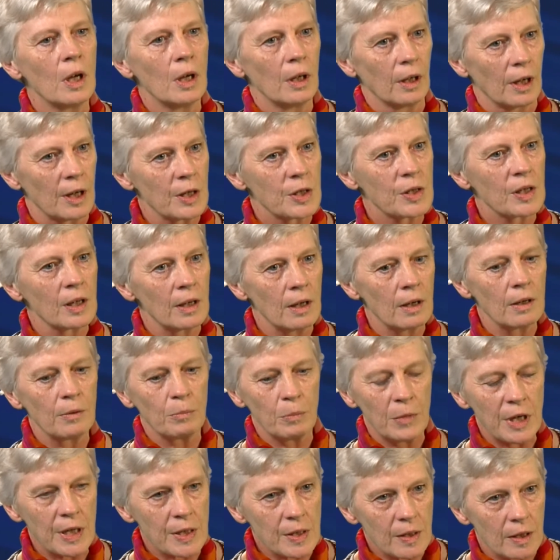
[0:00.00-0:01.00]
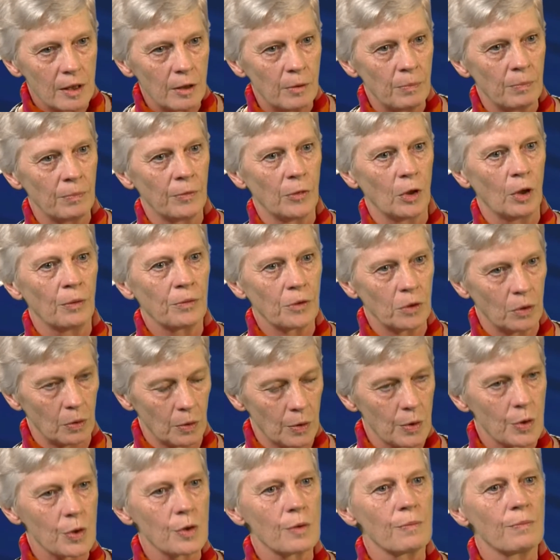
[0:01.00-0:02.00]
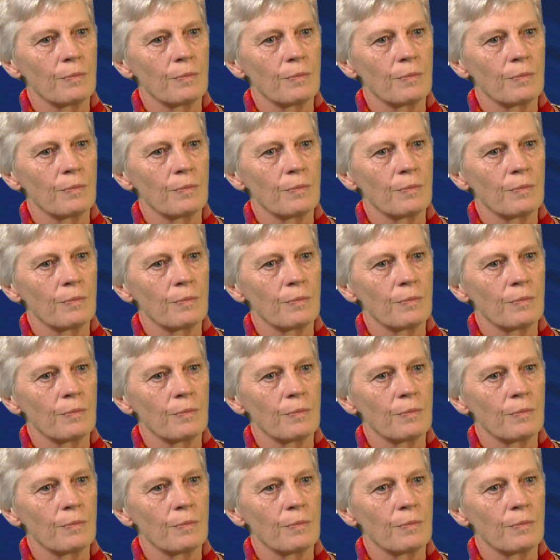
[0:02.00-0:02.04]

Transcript: I still missed him, of course.